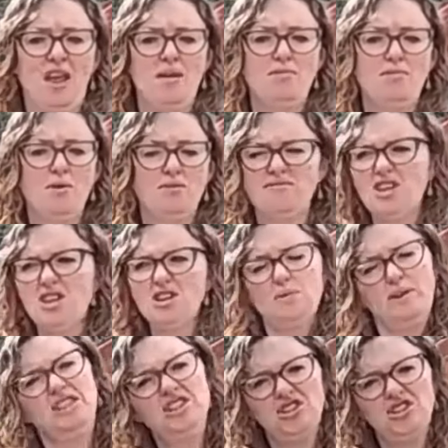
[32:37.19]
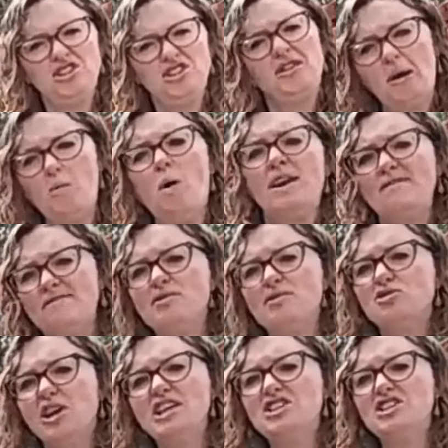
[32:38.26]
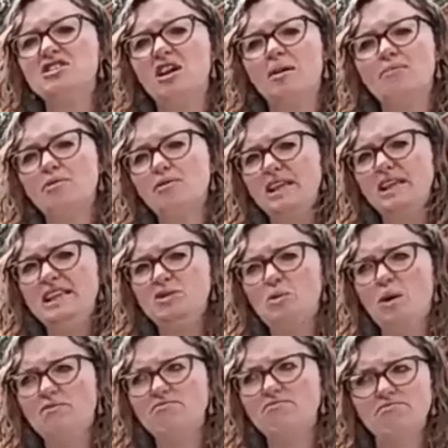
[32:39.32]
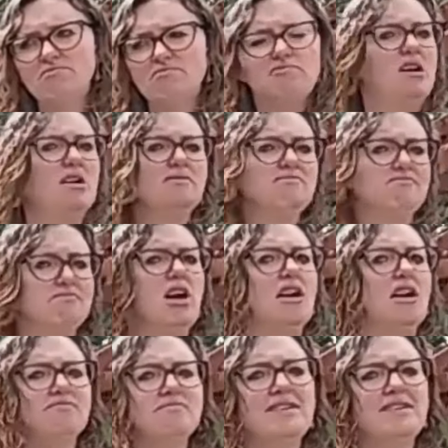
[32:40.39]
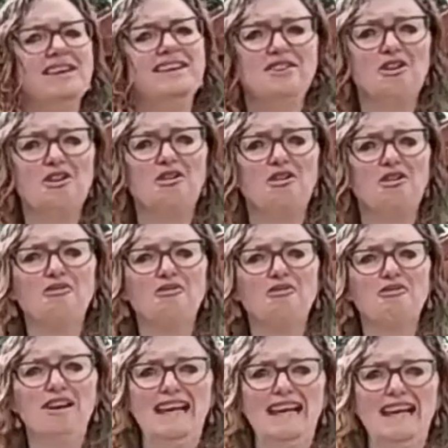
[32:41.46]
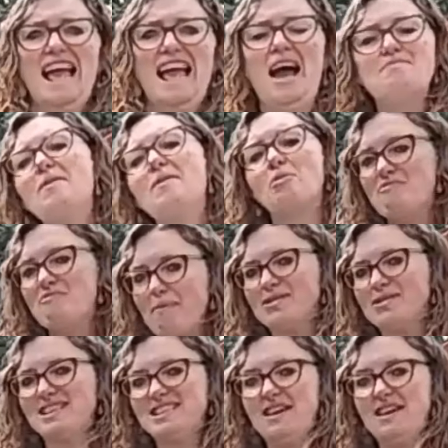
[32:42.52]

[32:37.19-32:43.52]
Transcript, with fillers: But could we just do that one infiltration sample in each one? Well, no, not really. That would not be representative.